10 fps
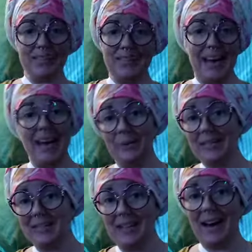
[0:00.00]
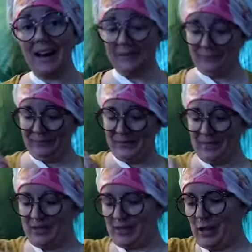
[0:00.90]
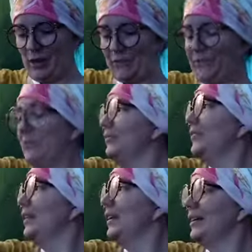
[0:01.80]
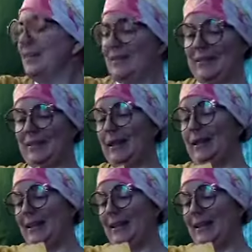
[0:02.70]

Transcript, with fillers: What's that? What's that?" Ooh, that so, looks like an apple. Let's eat it.